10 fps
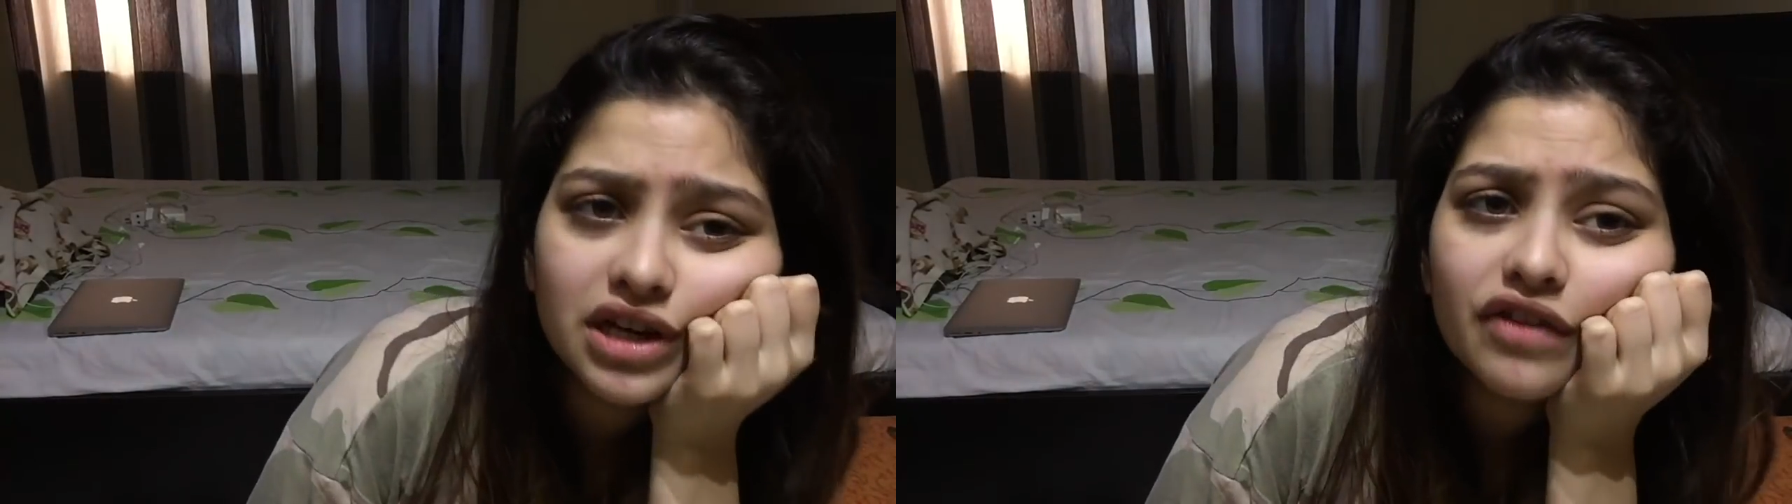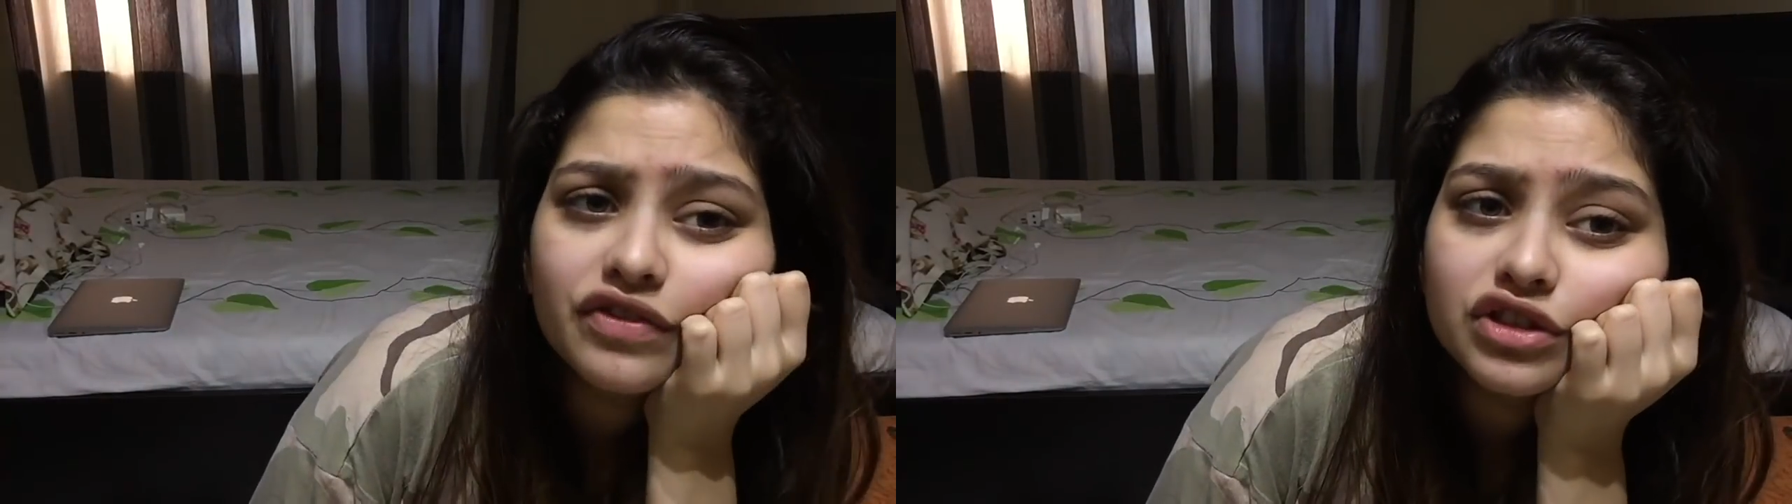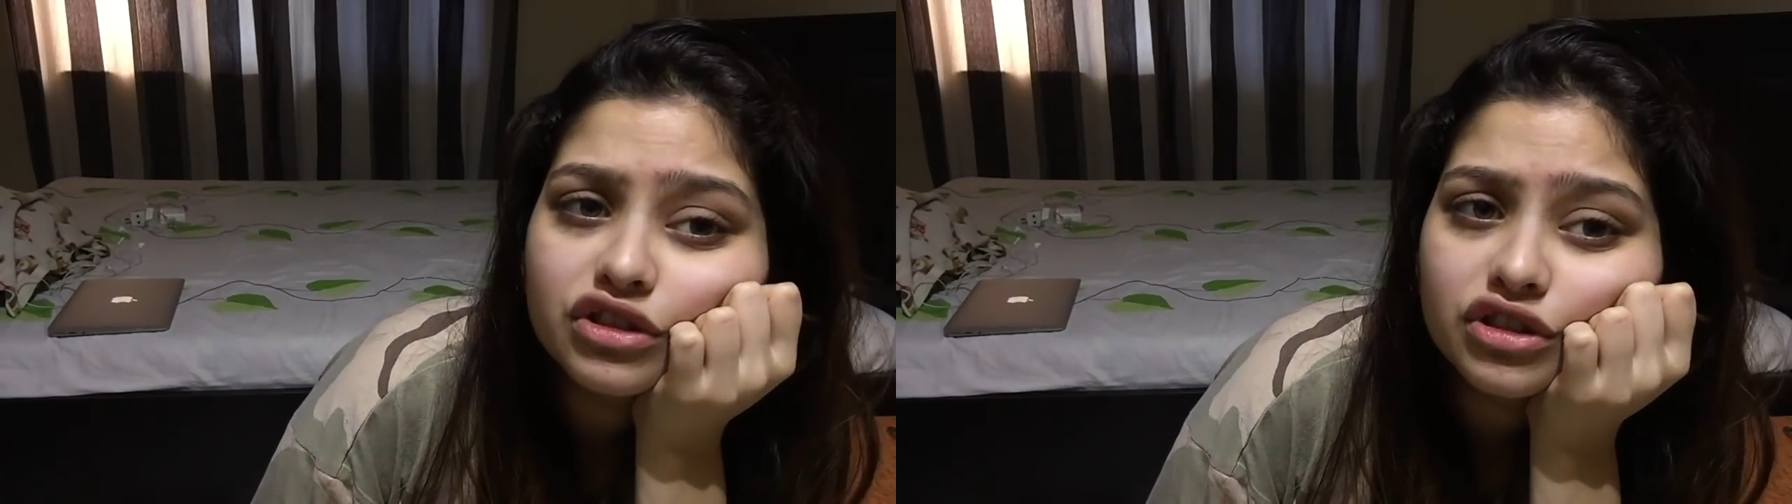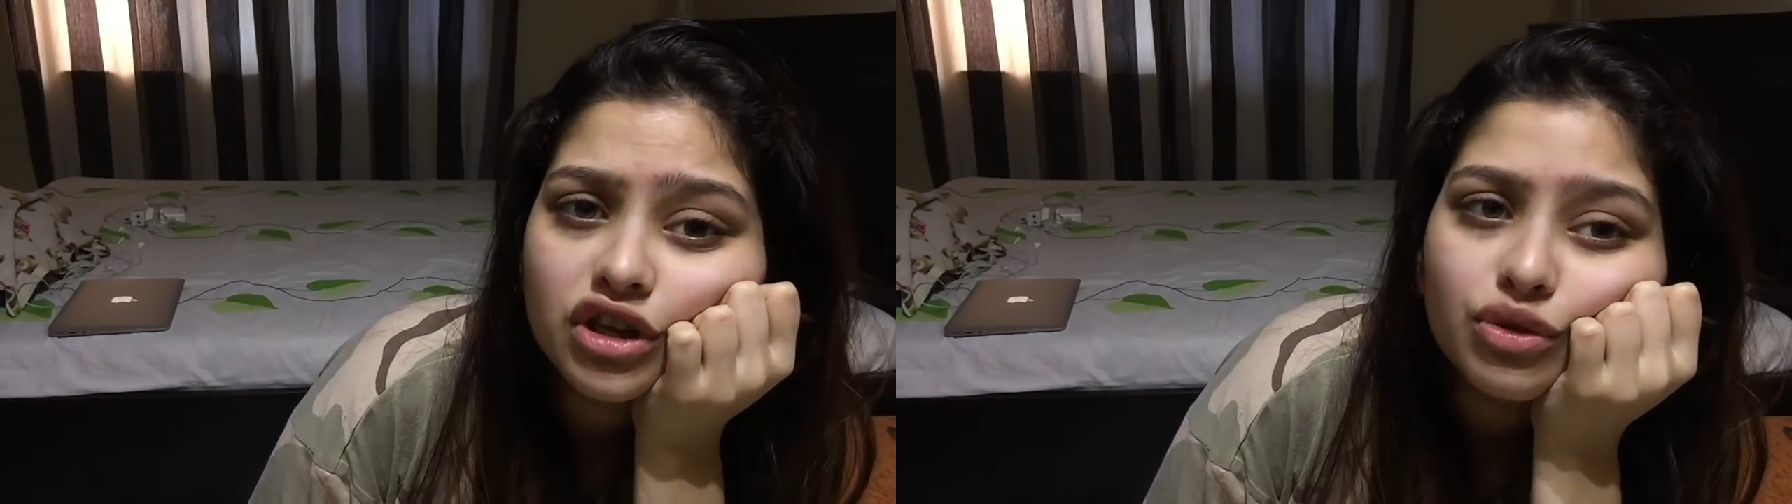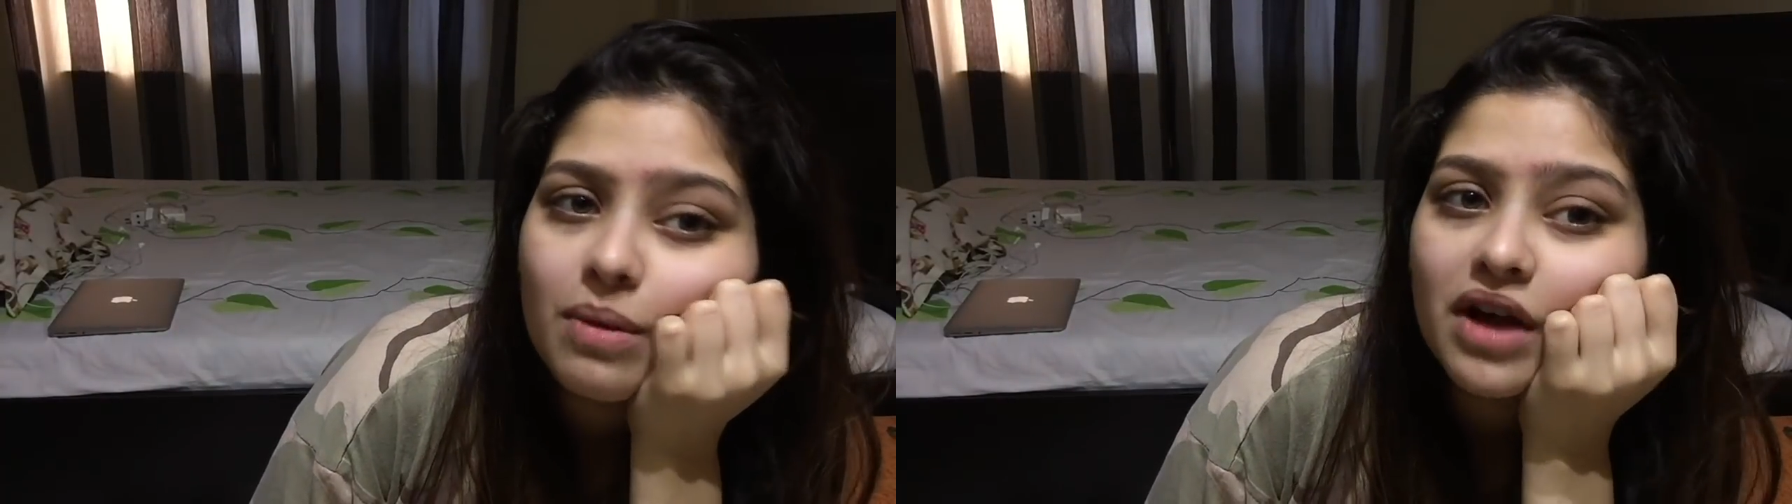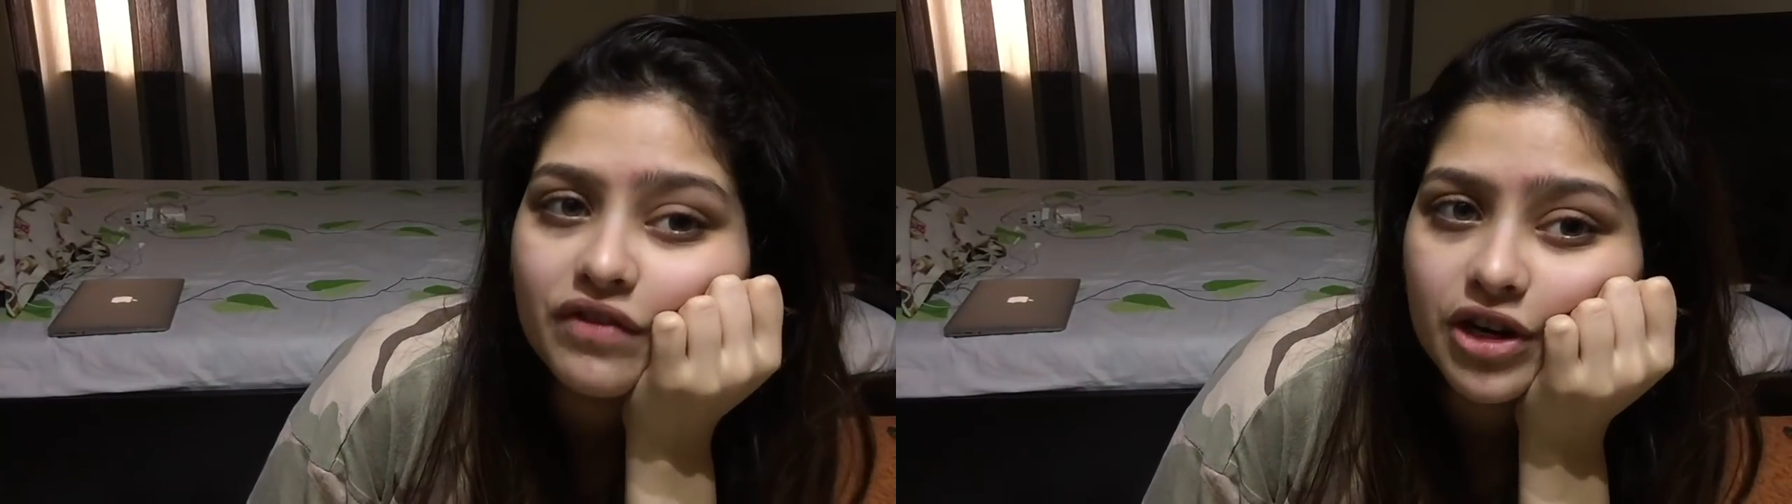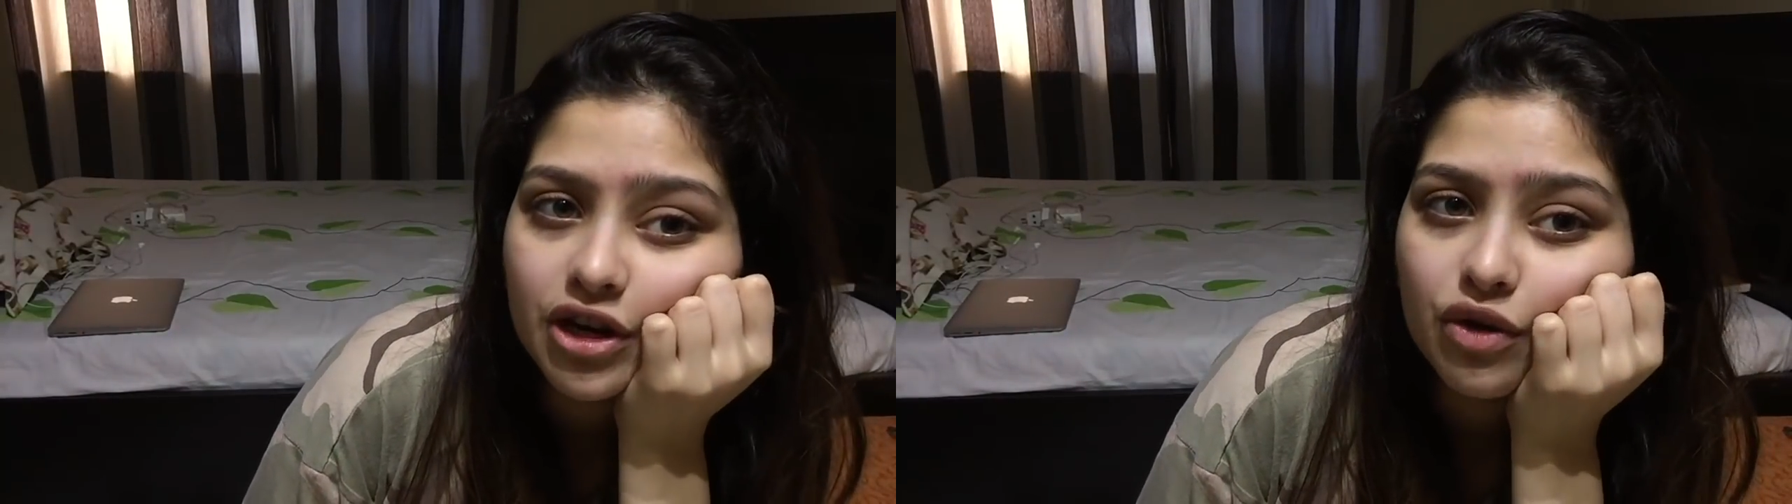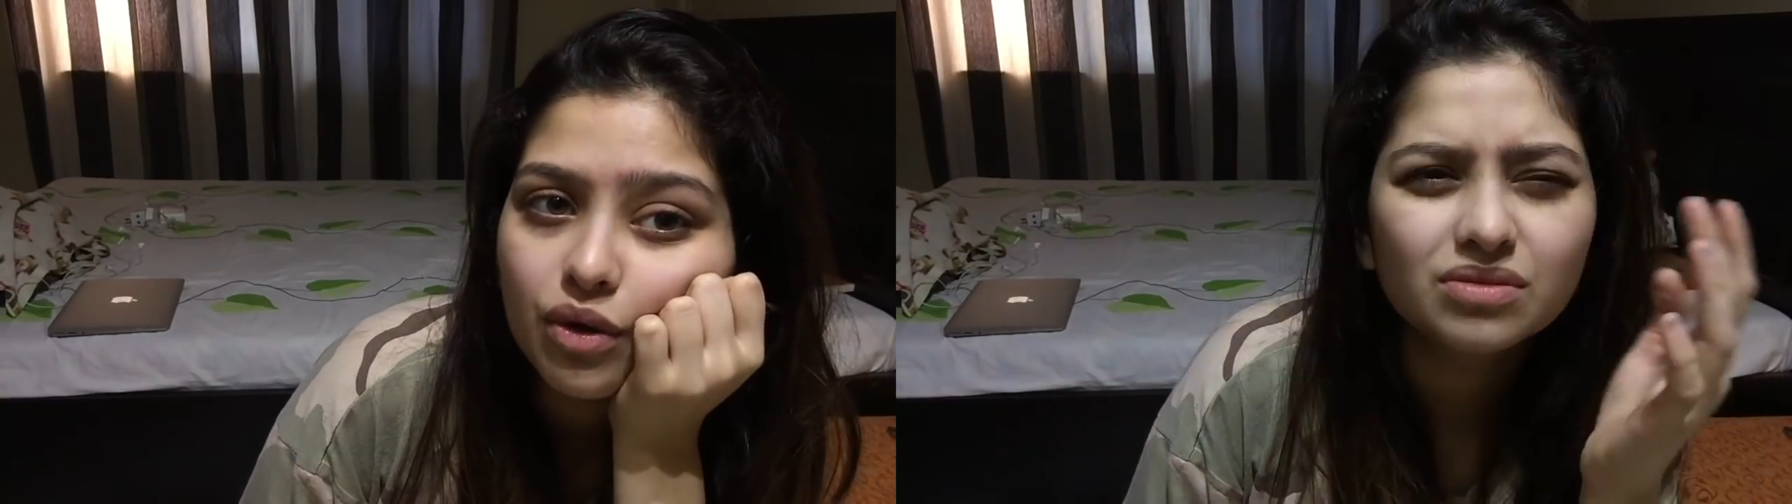reference to my
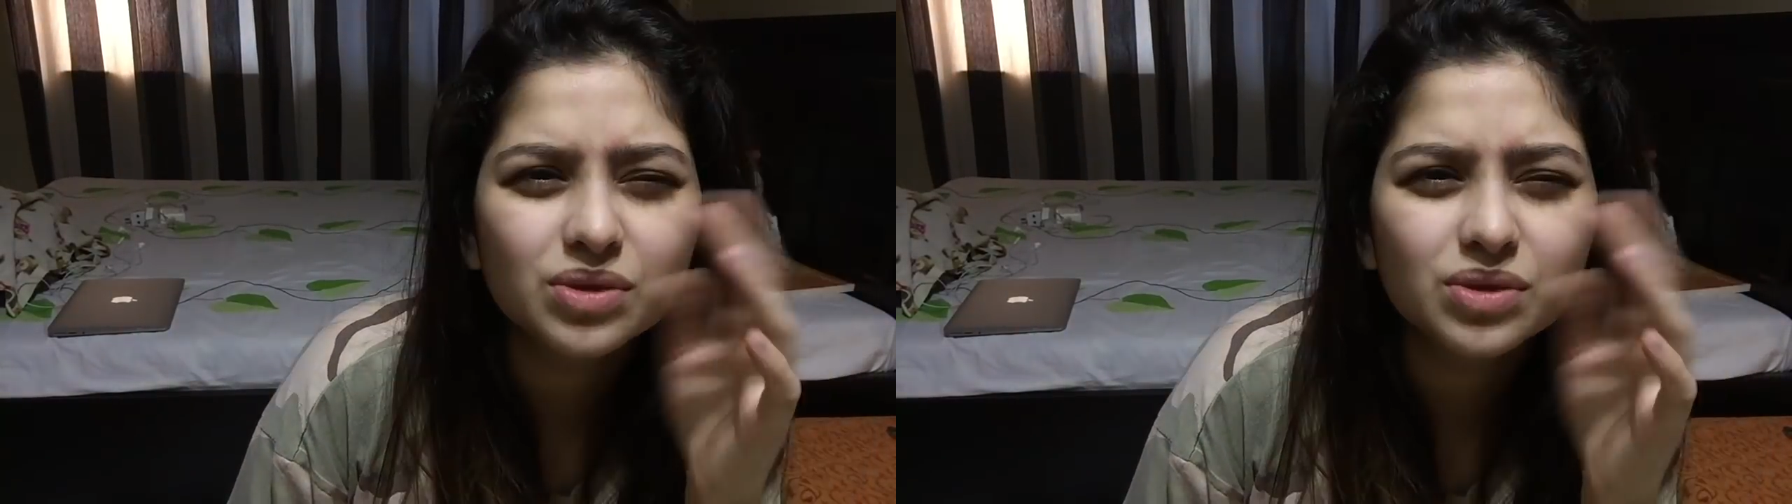video.